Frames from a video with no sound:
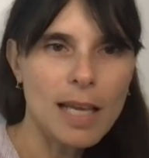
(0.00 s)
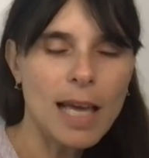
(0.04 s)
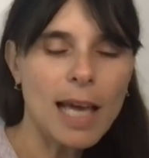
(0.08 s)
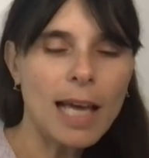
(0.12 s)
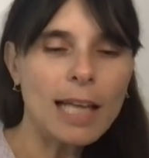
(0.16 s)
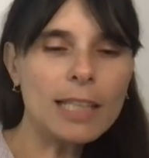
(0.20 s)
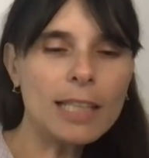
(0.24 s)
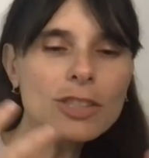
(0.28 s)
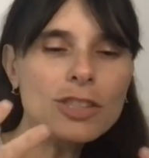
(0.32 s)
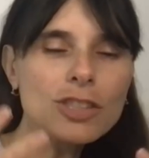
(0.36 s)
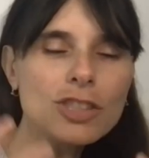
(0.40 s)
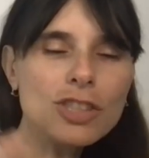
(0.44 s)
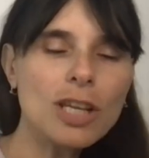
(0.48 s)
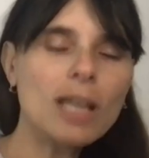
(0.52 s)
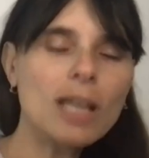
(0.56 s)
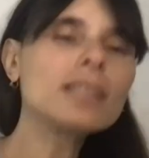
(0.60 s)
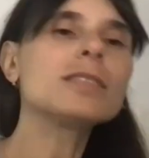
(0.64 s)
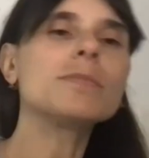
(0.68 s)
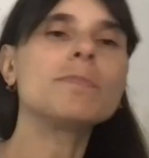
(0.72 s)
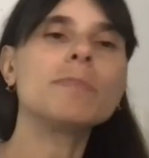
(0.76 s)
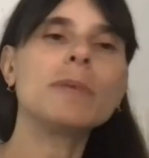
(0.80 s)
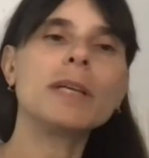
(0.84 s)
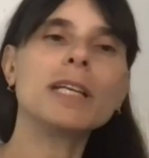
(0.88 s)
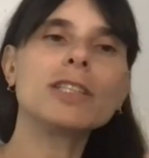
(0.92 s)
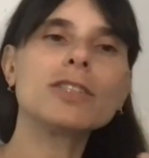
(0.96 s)
And
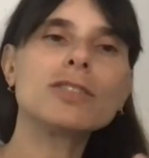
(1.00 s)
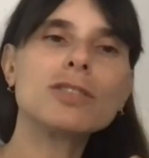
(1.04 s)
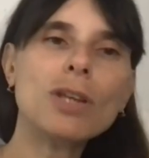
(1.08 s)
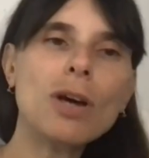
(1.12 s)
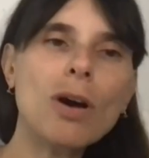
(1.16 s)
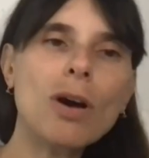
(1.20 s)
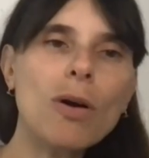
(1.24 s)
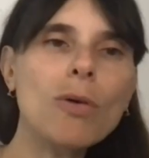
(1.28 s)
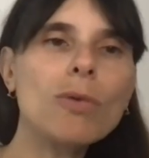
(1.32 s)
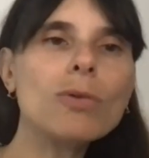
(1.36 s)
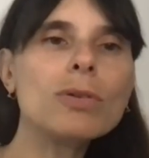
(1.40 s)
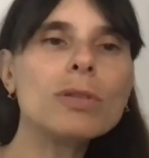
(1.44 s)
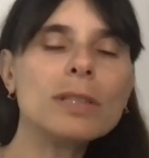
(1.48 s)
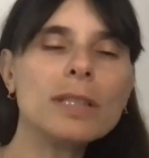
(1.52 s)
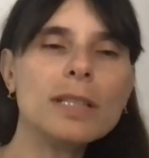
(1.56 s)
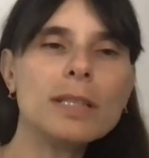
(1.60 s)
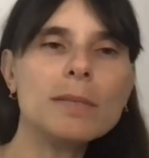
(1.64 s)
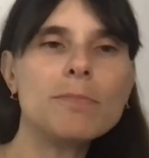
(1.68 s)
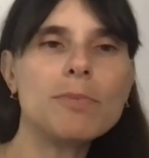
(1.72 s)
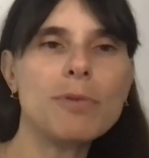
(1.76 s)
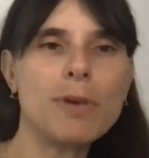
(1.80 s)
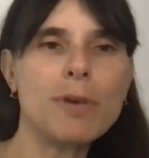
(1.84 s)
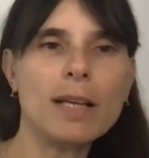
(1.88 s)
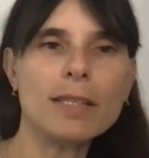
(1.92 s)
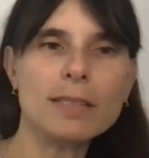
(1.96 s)
just being totally
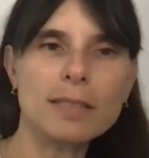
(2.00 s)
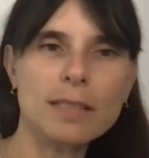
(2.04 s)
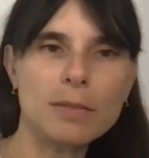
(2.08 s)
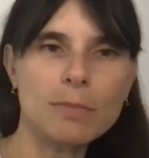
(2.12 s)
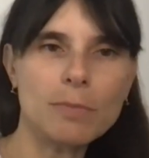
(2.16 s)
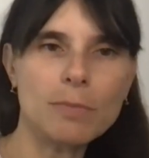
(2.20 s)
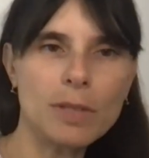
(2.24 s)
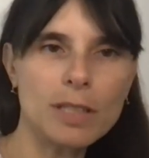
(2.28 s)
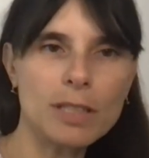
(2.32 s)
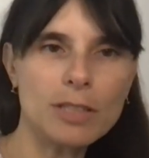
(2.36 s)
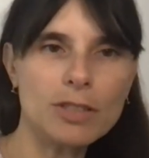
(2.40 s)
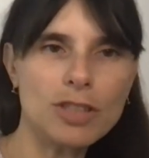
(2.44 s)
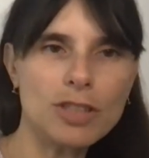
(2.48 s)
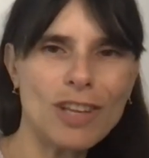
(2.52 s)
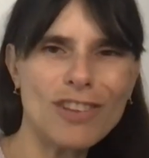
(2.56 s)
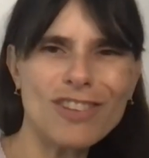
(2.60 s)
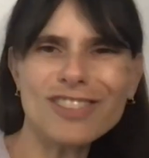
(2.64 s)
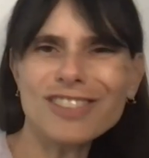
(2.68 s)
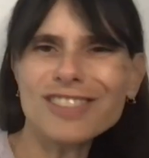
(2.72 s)
present with each other.